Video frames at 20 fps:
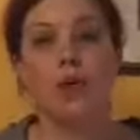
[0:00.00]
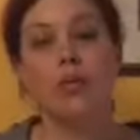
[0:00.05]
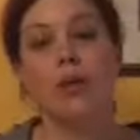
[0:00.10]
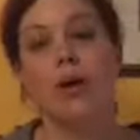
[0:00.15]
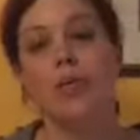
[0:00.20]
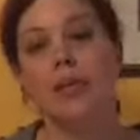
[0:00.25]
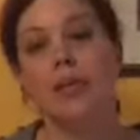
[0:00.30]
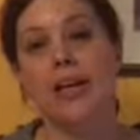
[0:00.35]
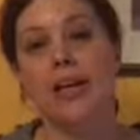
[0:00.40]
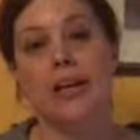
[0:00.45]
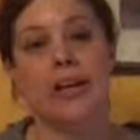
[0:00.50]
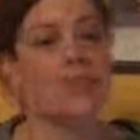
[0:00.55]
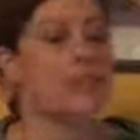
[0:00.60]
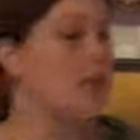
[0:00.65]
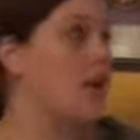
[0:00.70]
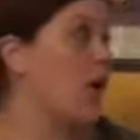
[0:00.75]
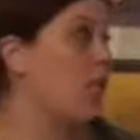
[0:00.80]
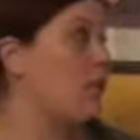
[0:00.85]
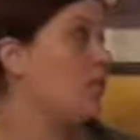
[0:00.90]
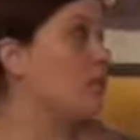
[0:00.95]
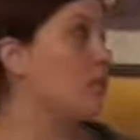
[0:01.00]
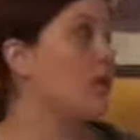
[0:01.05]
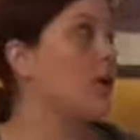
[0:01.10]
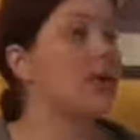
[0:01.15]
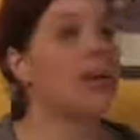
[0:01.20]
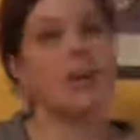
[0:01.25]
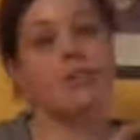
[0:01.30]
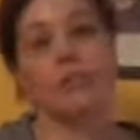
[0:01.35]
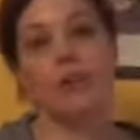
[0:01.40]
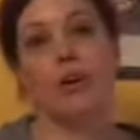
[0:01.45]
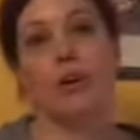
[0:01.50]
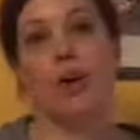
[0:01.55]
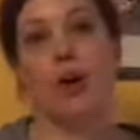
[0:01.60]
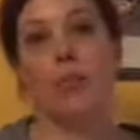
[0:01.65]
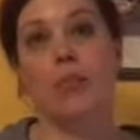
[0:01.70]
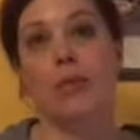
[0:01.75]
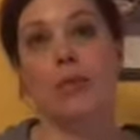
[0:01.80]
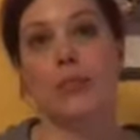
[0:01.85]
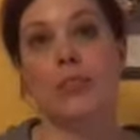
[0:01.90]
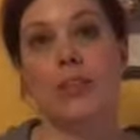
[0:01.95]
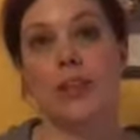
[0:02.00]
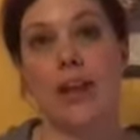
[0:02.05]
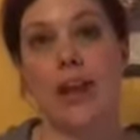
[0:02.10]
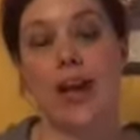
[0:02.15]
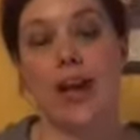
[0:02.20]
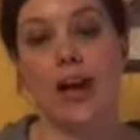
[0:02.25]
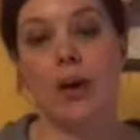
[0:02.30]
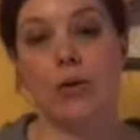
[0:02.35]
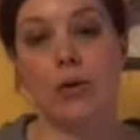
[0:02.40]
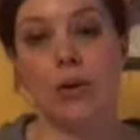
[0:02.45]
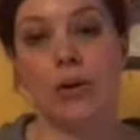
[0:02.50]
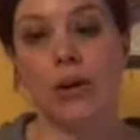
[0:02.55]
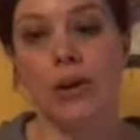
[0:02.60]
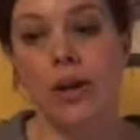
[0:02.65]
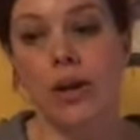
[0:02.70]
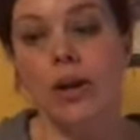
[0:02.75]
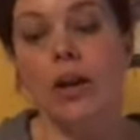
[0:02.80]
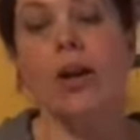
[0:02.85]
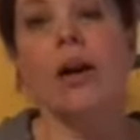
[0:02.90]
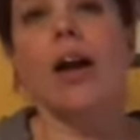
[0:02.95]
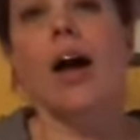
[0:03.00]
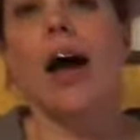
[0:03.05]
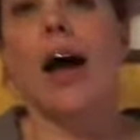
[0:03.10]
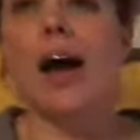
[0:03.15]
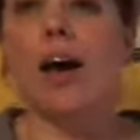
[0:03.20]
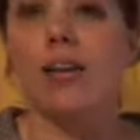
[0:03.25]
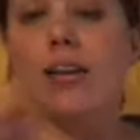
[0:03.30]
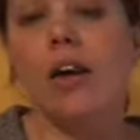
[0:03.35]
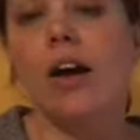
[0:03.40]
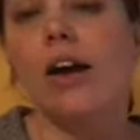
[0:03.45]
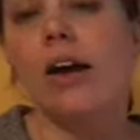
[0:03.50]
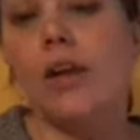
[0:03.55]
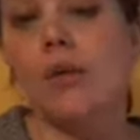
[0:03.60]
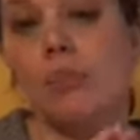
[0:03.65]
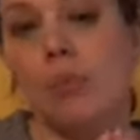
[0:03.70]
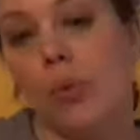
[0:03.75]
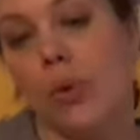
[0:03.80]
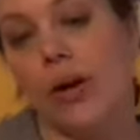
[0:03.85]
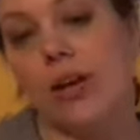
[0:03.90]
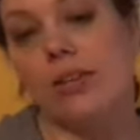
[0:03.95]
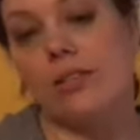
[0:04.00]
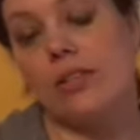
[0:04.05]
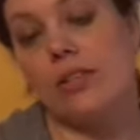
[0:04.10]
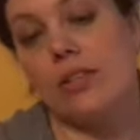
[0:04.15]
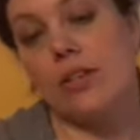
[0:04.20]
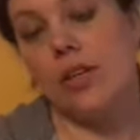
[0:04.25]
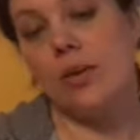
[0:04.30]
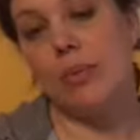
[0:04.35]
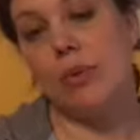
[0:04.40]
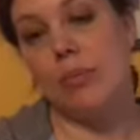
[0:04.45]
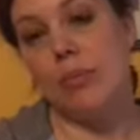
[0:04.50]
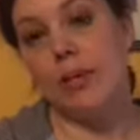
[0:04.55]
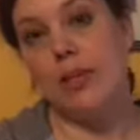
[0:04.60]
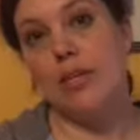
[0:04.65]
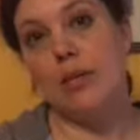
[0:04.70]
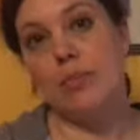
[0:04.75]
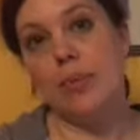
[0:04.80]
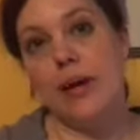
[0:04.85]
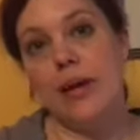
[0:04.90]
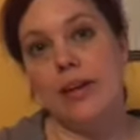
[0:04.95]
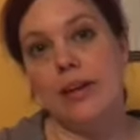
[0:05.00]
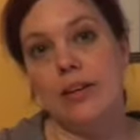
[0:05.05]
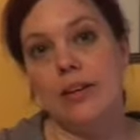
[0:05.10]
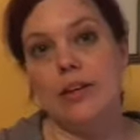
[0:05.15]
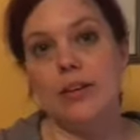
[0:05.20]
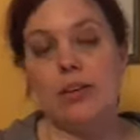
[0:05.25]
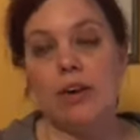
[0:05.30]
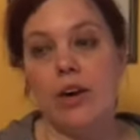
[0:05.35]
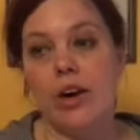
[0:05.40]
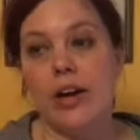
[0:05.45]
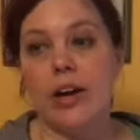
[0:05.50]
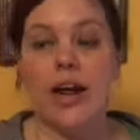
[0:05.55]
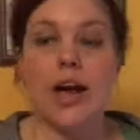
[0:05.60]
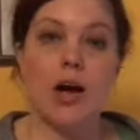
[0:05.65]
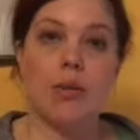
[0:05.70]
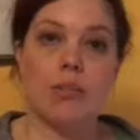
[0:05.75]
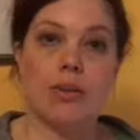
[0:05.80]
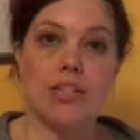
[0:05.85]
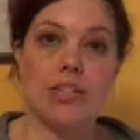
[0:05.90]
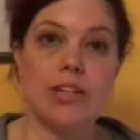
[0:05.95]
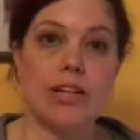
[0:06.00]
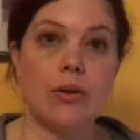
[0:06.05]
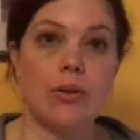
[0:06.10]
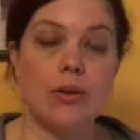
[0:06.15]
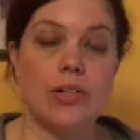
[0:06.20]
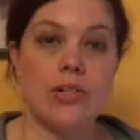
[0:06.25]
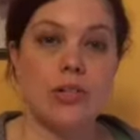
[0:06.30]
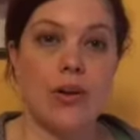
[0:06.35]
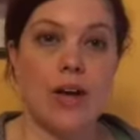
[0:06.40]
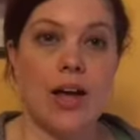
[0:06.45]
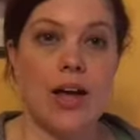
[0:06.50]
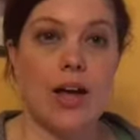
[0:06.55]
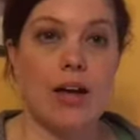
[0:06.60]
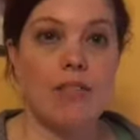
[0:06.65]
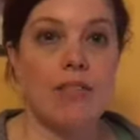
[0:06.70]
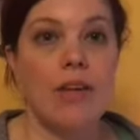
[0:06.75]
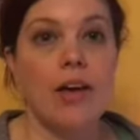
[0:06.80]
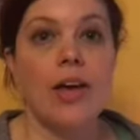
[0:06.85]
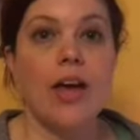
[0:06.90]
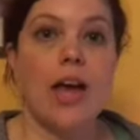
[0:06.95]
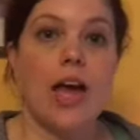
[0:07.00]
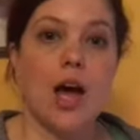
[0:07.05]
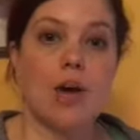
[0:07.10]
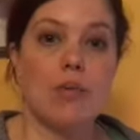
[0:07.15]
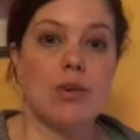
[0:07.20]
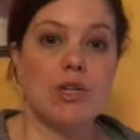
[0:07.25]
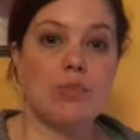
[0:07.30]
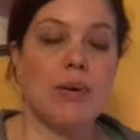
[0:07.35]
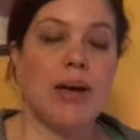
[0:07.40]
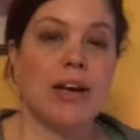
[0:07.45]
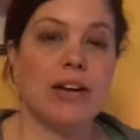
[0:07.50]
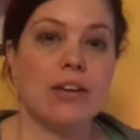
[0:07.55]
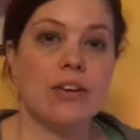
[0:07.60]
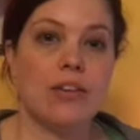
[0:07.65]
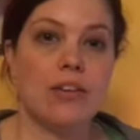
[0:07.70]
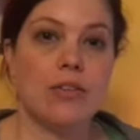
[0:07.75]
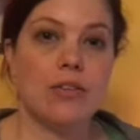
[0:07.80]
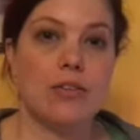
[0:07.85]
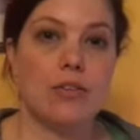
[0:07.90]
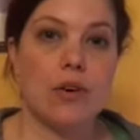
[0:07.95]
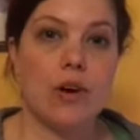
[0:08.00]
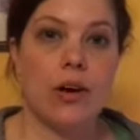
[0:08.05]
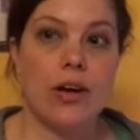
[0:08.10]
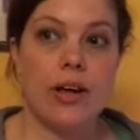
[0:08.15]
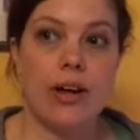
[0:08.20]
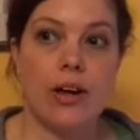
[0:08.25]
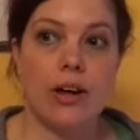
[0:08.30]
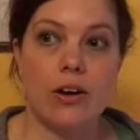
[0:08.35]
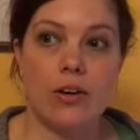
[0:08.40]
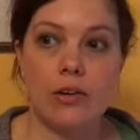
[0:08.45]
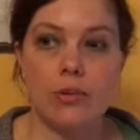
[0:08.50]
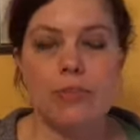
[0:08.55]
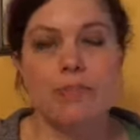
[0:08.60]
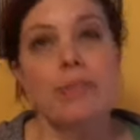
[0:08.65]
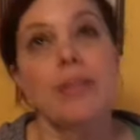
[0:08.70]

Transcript: marmalade has now been boiling for almost an hour. How long it boils is going to be really dependent on how much liquid you have, how much pectin you've drawn out,